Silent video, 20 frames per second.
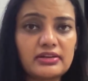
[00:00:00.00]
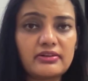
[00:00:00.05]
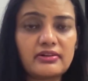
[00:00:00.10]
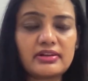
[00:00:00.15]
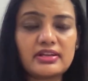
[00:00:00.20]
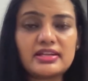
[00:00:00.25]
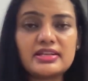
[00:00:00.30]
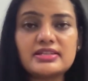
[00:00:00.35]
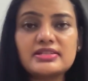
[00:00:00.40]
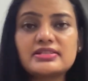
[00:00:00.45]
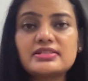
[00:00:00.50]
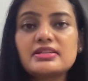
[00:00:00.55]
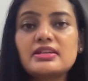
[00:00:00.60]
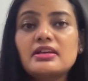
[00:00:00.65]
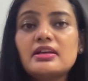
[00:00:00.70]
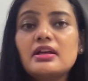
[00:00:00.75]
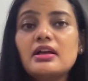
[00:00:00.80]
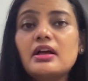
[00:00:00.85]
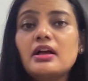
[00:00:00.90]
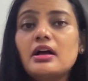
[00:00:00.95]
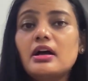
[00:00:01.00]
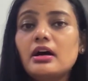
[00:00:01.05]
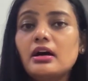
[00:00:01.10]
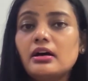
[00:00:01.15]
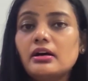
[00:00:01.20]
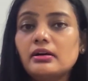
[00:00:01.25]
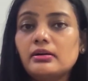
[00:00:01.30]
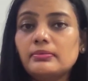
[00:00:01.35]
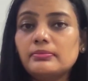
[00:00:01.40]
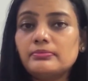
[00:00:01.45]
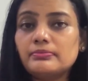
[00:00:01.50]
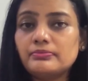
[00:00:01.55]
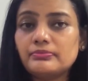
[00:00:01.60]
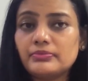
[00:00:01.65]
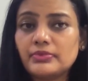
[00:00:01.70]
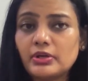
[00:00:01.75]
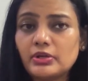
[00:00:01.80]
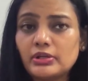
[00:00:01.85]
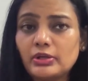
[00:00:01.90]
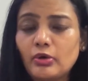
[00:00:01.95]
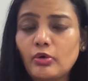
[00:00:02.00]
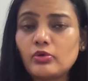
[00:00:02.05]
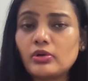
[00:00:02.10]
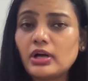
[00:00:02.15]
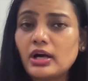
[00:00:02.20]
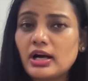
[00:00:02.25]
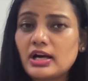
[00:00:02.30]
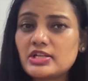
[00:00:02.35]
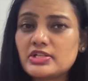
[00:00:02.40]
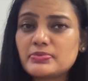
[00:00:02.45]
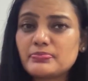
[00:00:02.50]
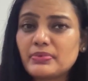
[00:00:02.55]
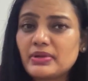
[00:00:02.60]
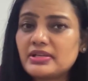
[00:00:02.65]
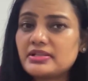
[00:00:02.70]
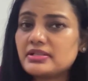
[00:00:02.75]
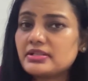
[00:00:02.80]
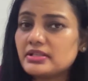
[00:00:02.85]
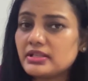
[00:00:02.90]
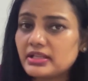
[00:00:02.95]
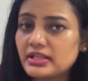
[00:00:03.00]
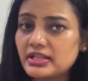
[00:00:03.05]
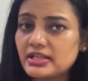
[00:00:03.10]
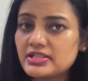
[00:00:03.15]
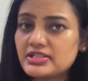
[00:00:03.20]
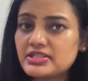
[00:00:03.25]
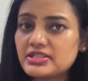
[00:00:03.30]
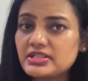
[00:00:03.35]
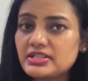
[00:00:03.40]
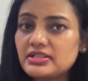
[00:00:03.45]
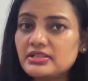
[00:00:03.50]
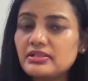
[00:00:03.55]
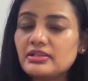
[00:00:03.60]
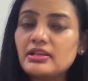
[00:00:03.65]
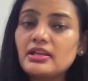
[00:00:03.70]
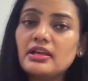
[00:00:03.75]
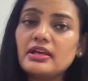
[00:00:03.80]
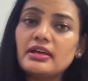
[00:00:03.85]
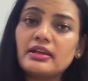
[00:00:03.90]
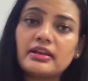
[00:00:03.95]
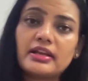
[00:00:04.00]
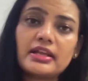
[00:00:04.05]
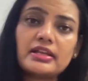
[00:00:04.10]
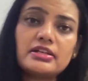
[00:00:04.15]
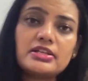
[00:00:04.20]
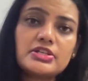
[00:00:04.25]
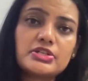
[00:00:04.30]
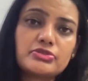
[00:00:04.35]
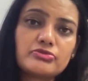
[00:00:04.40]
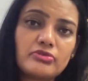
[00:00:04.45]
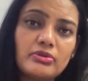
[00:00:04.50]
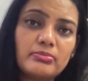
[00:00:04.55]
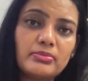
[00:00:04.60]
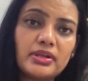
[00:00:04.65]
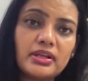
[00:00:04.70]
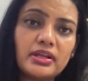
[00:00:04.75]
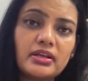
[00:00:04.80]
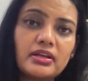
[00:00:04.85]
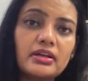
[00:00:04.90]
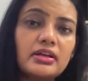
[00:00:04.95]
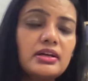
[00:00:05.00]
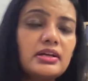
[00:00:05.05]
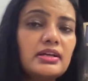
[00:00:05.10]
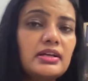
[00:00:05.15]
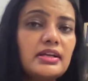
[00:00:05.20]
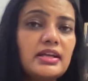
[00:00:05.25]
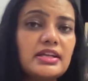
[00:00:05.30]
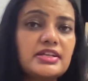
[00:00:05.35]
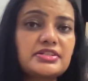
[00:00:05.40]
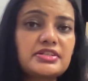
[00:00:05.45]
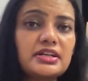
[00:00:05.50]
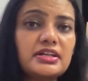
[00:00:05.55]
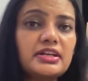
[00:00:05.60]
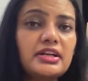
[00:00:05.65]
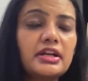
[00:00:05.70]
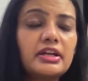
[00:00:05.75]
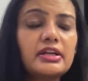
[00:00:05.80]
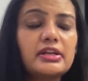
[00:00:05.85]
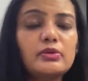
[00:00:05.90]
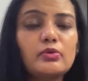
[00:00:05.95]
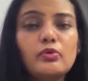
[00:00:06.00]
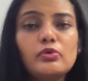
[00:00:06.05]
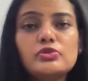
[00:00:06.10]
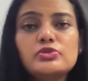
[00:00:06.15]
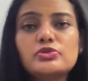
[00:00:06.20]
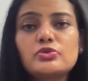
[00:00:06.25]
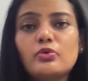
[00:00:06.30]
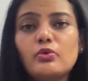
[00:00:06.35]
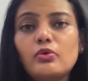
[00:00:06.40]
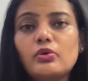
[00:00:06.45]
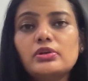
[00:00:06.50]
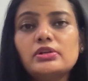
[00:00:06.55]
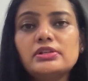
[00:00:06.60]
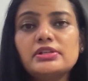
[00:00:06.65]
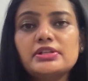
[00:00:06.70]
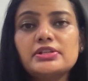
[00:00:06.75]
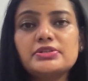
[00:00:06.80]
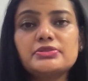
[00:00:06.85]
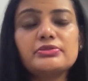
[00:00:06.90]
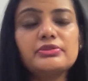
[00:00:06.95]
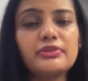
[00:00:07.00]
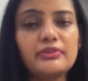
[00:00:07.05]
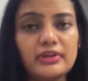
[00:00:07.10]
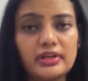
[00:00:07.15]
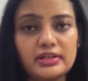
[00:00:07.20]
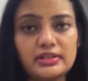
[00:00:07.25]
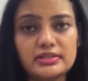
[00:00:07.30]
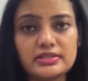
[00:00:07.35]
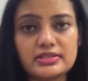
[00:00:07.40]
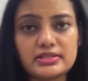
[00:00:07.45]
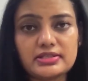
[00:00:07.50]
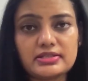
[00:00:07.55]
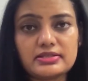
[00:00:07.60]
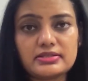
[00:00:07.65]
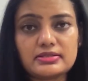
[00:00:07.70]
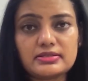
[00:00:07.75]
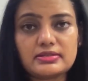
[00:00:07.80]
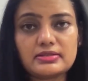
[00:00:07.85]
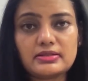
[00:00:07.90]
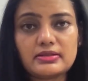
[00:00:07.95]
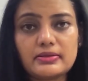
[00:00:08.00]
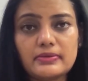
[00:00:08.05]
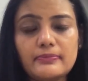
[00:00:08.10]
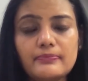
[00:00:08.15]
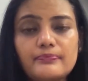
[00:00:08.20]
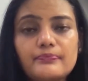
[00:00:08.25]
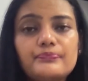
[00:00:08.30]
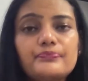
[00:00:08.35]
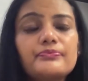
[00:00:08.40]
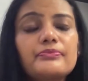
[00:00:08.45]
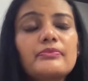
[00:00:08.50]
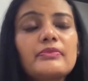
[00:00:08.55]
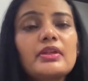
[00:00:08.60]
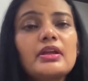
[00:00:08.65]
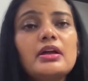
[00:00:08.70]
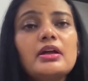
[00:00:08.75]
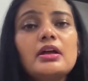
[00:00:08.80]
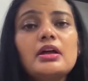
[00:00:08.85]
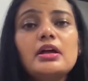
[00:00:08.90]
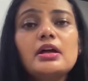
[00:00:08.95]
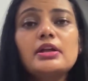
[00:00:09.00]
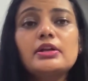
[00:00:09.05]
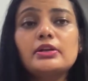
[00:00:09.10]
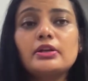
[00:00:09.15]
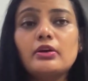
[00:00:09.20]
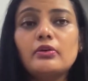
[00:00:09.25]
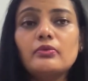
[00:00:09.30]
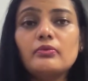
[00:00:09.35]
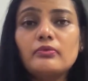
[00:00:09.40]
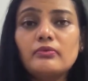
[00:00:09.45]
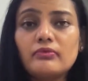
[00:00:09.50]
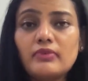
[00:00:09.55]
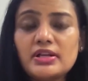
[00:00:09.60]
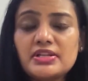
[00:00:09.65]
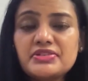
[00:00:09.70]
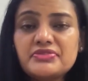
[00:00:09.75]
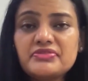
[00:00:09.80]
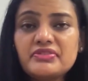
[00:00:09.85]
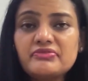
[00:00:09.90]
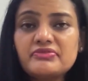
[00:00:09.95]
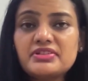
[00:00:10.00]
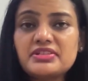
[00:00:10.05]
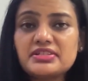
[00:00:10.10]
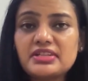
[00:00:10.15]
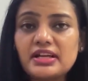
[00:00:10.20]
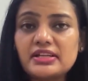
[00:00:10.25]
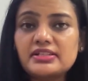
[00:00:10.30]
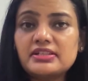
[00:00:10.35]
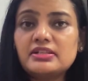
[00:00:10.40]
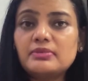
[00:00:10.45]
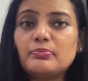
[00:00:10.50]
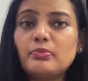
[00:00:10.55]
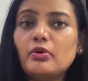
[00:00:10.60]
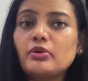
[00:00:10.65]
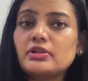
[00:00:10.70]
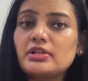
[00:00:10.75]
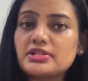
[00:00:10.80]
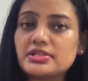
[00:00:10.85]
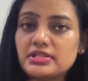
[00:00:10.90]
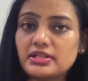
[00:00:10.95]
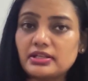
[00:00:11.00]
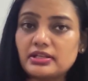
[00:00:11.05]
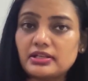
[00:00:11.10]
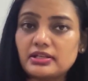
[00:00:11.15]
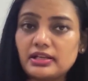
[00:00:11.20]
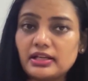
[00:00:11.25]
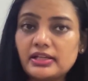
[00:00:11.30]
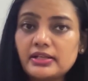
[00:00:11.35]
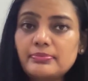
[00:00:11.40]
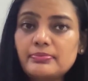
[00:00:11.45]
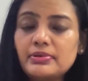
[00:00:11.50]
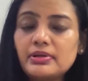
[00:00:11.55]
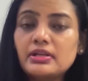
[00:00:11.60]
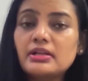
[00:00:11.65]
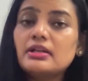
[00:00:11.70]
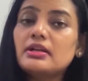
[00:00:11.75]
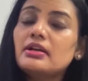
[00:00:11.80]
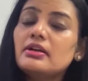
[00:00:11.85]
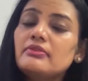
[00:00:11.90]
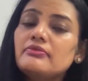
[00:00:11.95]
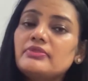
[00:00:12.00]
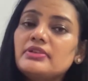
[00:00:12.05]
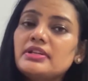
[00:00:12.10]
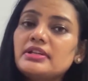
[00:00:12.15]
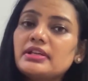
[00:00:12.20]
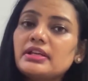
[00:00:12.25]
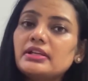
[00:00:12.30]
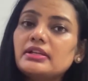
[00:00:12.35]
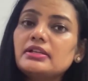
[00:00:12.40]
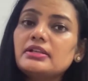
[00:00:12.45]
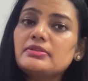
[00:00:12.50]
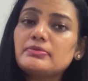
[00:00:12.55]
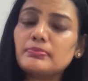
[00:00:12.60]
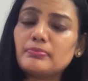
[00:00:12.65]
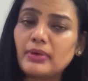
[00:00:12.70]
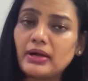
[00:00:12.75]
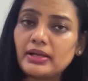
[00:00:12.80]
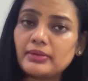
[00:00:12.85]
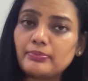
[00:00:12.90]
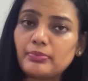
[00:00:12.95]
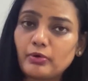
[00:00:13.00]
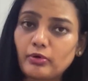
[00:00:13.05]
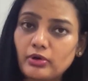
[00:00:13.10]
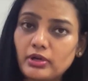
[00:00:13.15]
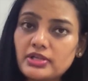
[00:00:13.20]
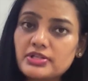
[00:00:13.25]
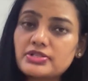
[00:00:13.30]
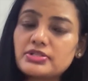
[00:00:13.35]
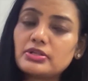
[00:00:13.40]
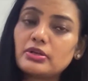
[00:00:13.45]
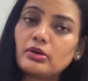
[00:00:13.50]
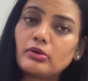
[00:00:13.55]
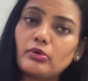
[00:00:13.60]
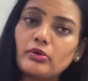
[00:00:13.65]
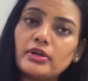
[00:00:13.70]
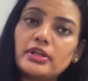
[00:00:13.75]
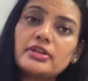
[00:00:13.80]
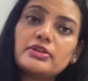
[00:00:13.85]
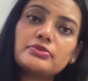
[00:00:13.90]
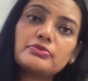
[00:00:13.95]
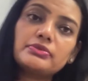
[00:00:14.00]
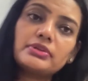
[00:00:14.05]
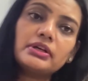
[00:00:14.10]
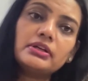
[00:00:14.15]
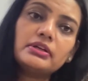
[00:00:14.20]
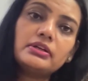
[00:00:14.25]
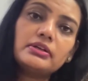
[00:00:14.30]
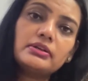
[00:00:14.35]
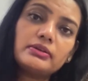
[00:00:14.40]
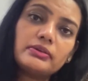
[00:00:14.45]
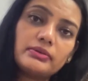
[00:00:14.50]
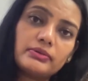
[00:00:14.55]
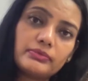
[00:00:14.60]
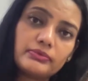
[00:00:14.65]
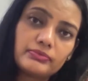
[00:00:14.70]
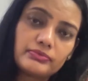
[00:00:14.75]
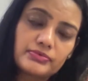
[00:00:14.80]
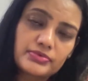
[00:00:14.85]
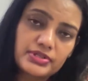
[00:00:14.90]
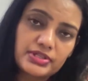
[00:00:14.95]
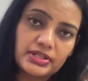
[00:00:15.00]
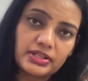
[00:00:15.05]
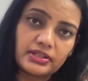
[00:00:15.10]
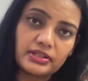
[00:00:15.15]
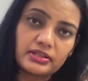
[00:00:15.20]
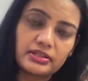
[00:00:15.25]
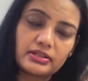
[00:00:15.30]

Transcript: rays, um, long hours spent in the AC, regular swimming, etc., can also all lead to dryness. Now, once we've decided upon a skin type, we can buy products according to the skin